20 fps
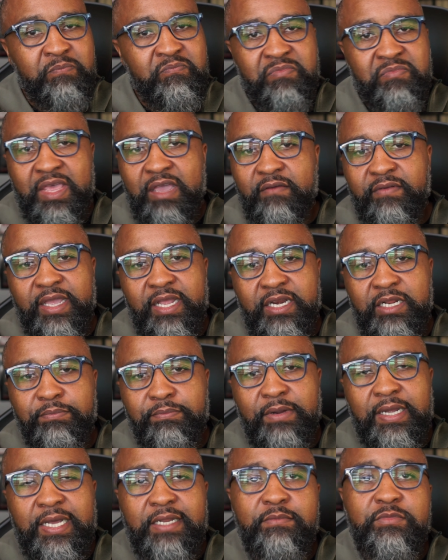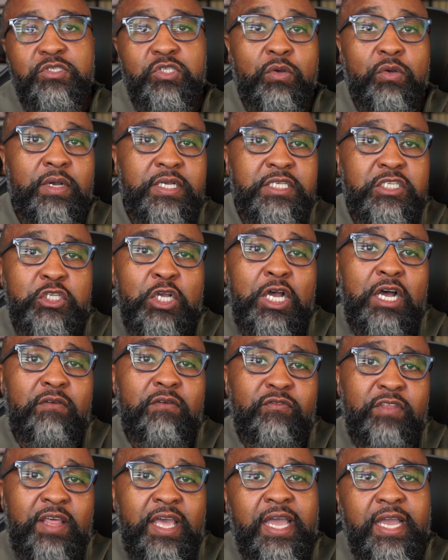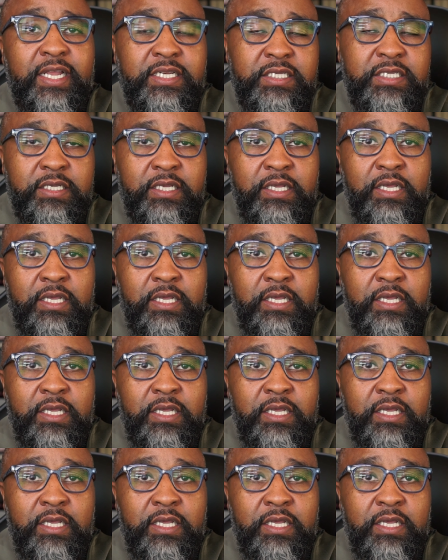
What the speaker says: Haven't had any problems, so I solved that.